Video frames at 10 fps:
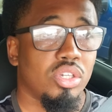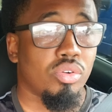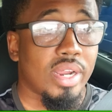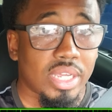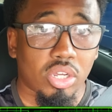
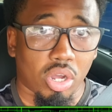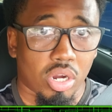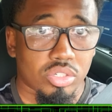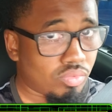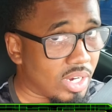Credit
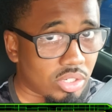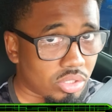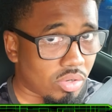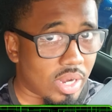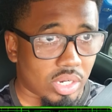cards,
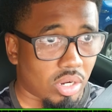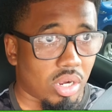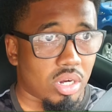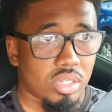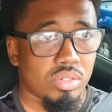regular credit
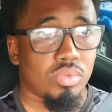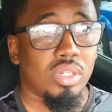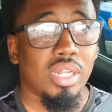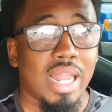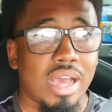cards,
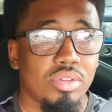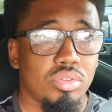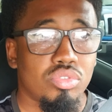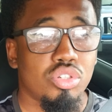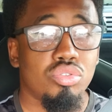will allow
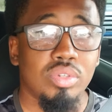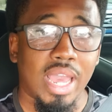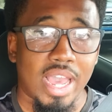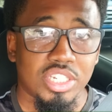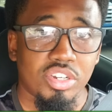you to do
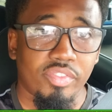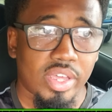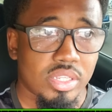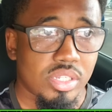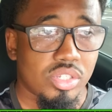cash
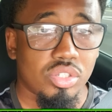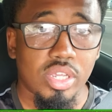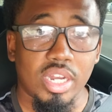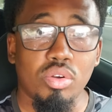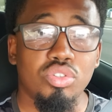advances,
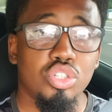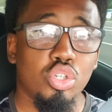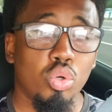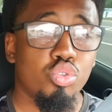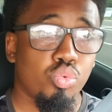and it'll
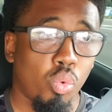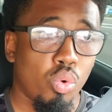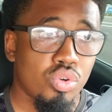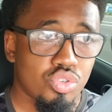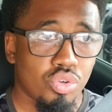just go
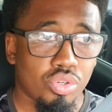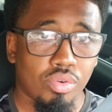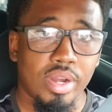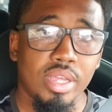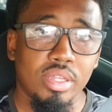towards your
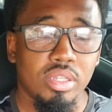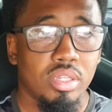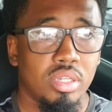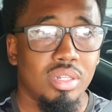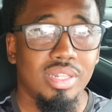credit
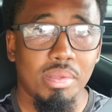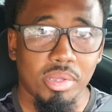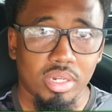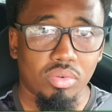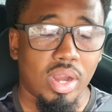
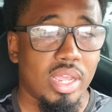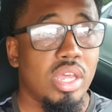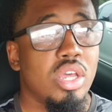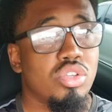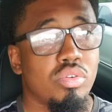limit,
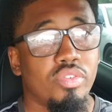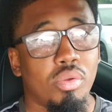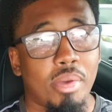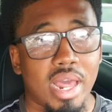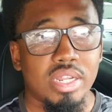right? So if
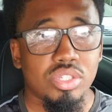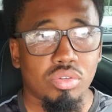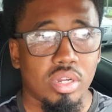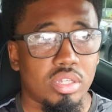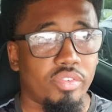your balance
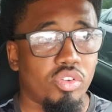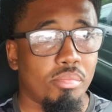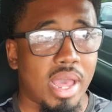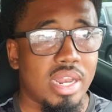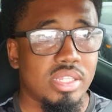if your
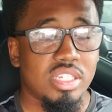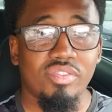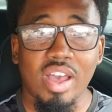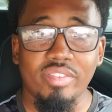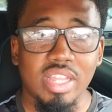balance
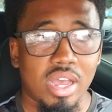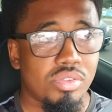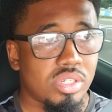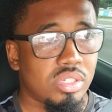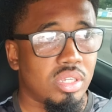is five
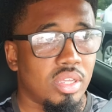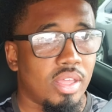thousand,